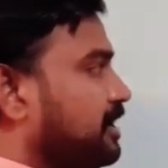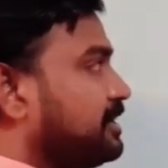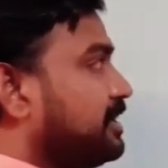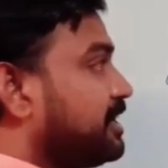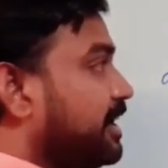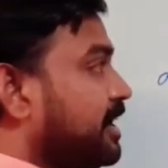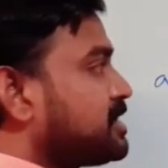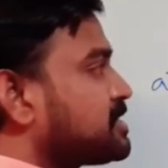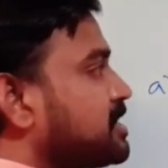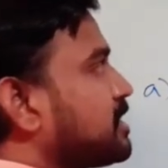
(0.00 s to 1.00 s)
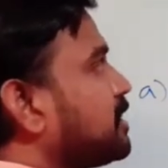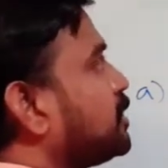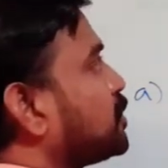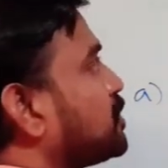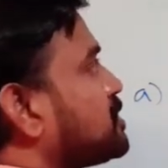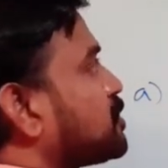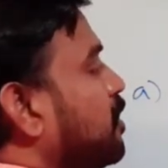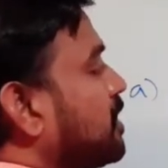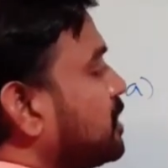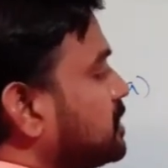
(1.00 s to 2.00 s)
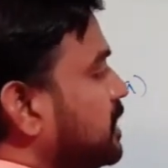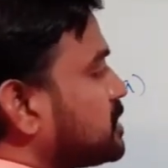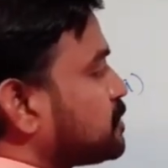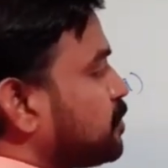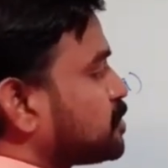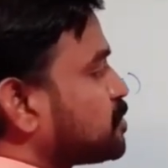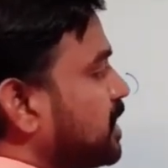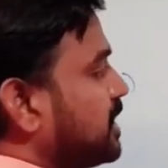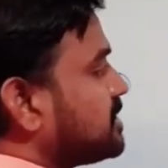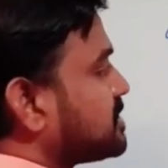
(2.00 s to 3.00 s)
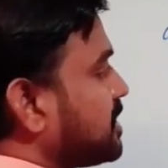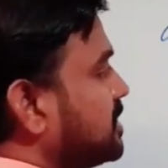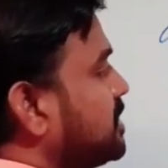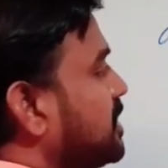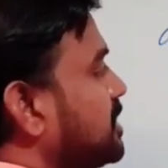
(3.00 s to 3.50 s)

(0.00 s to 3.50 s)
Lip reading: Then a is equal to the square transpose to right side.